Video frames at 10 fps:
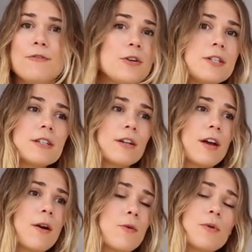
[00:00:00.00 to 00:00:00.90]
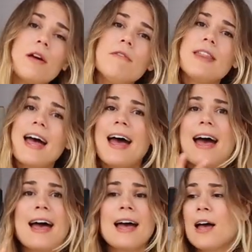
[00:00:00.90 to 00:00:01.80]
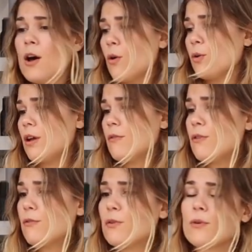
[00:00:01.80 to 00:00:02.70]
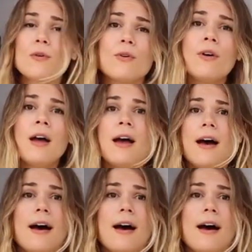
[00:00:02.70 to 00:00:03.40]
Food is going to go all over the hair, all over the floor.